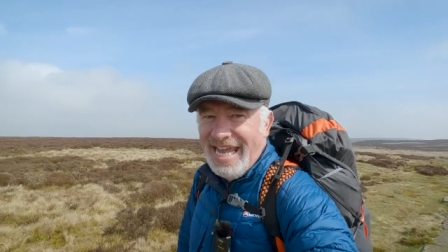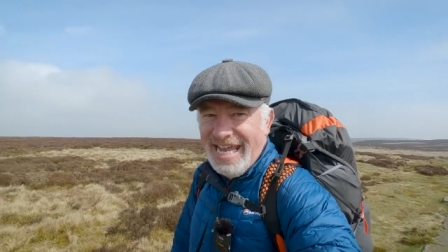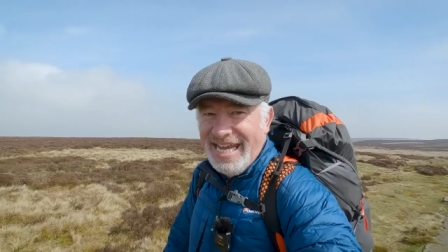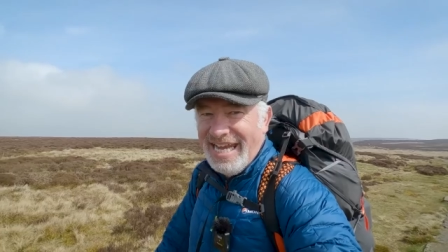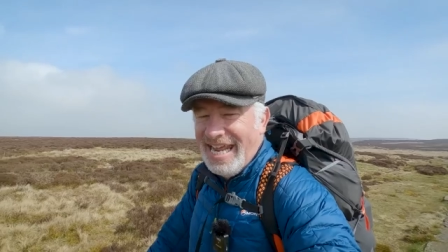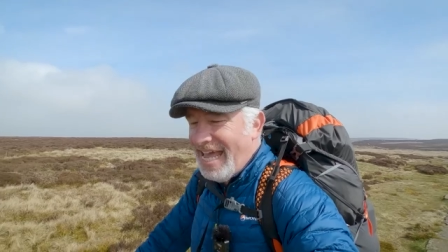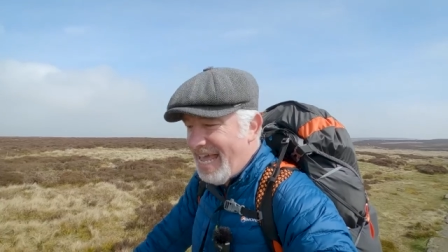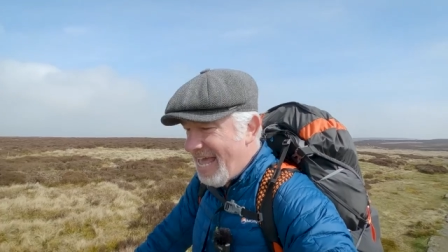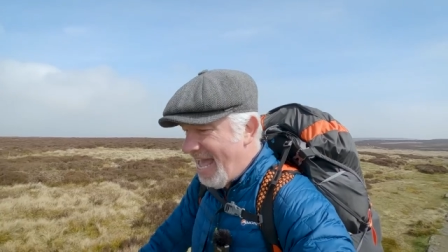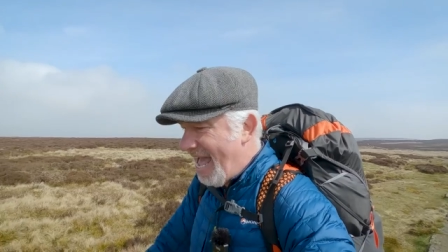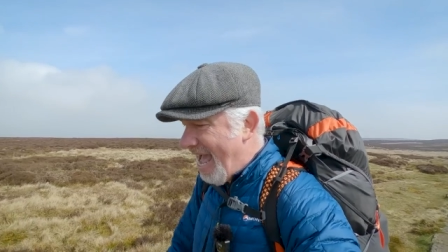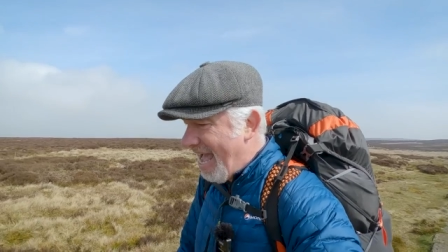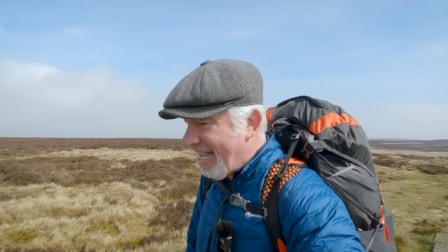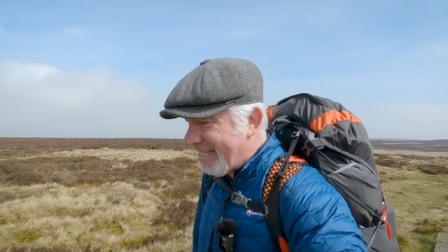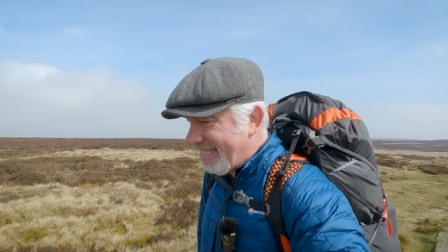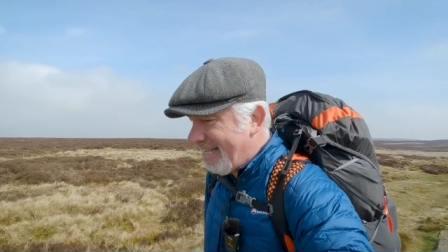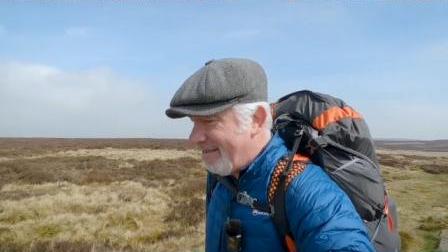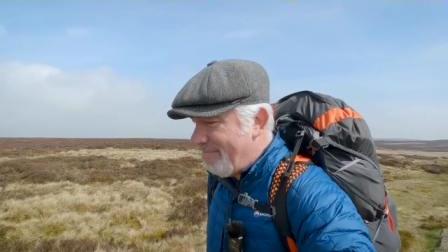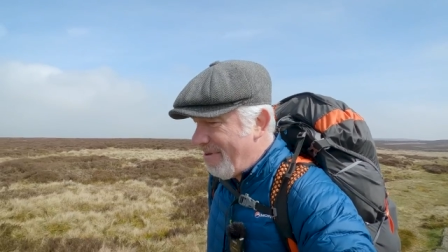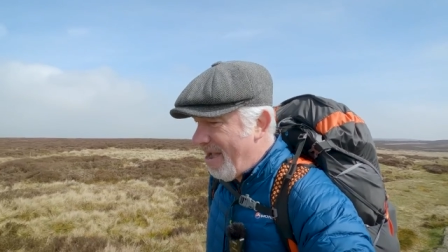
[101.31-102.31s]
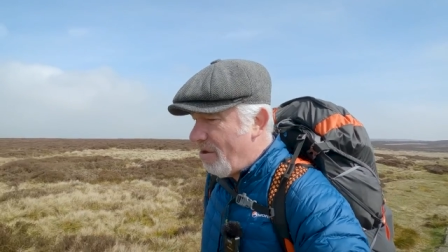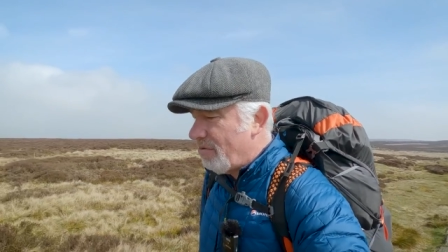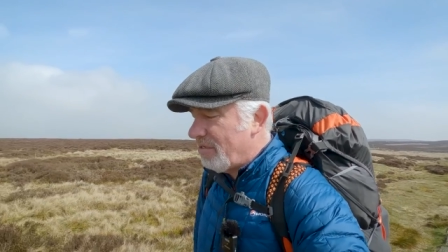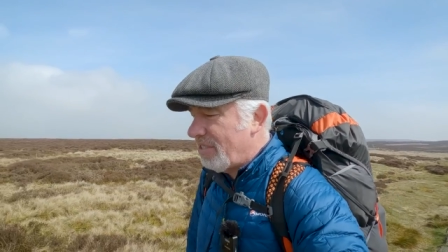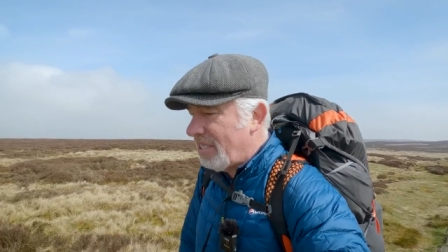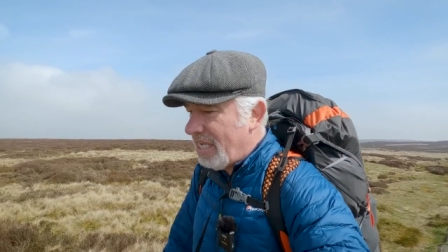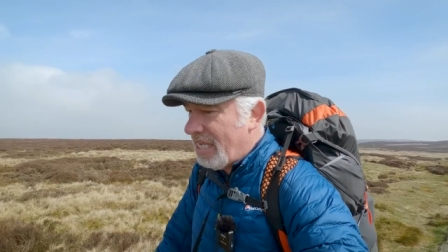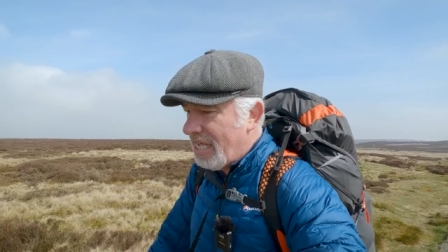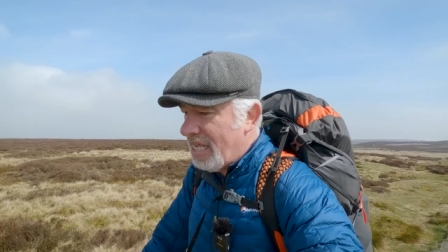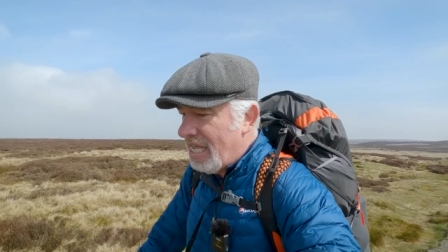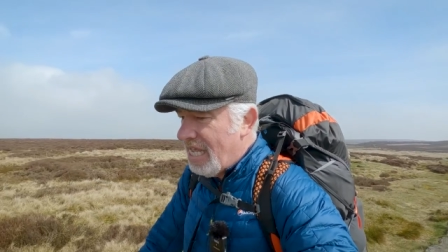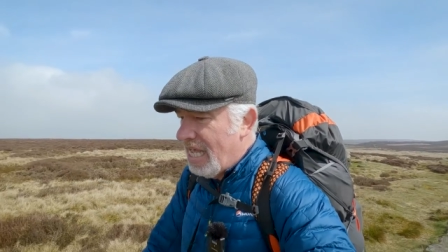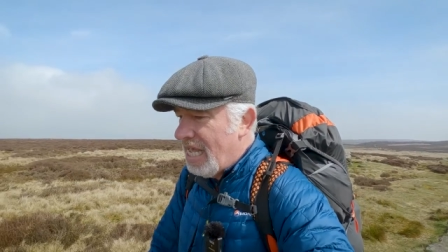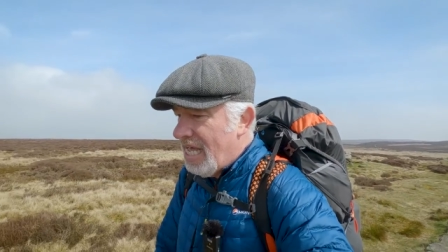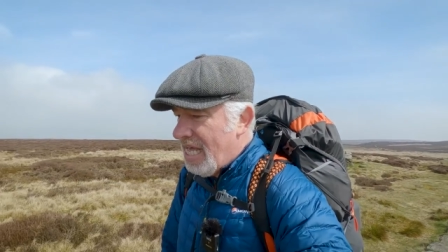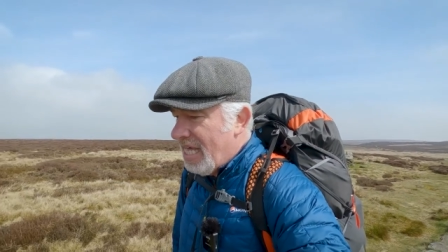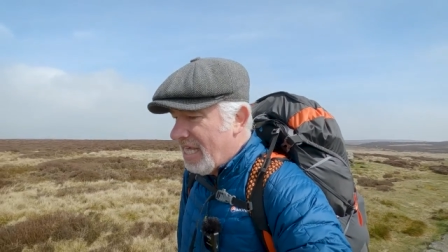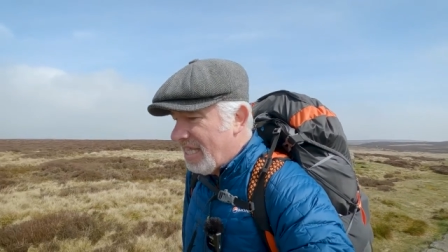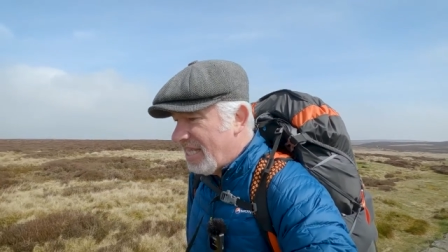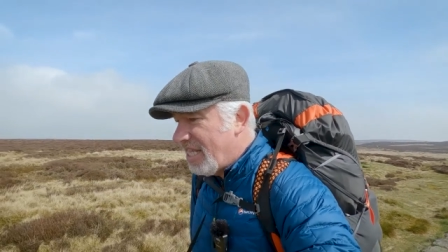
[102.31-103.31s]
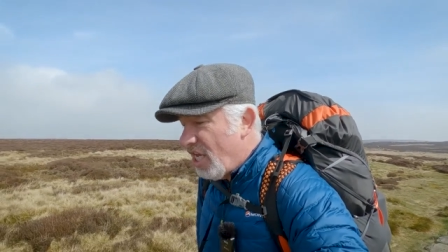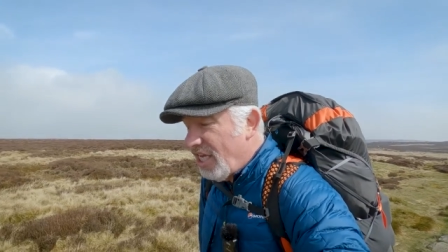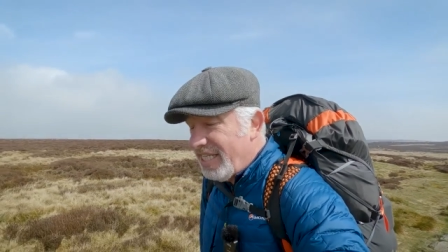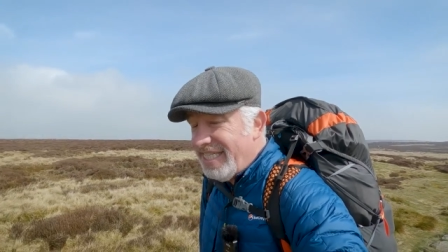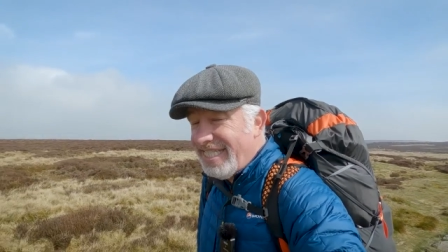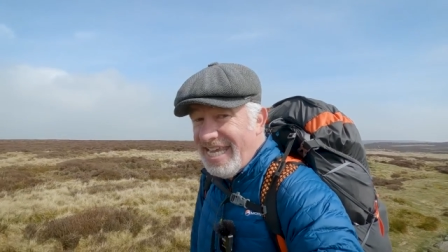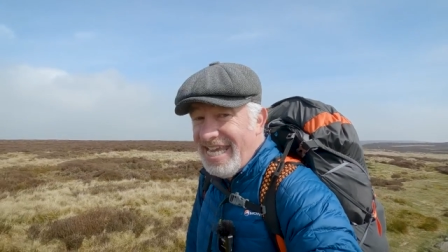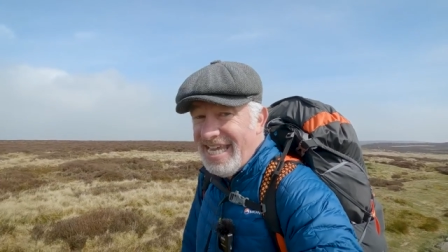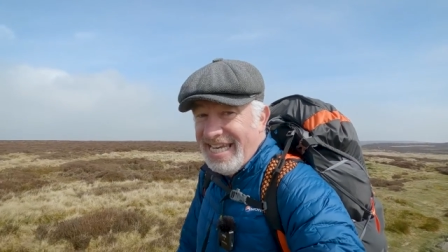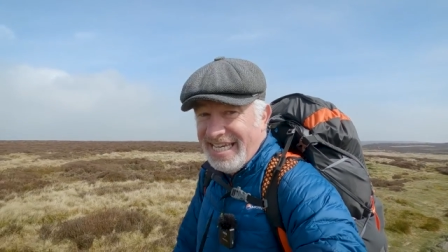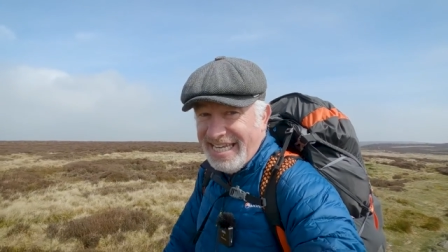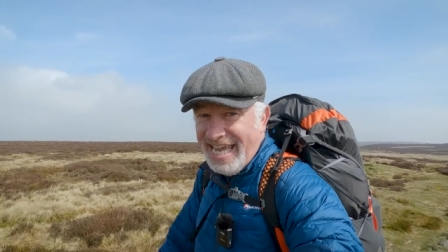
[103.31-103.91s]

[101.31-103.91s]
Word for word: in at about thirteen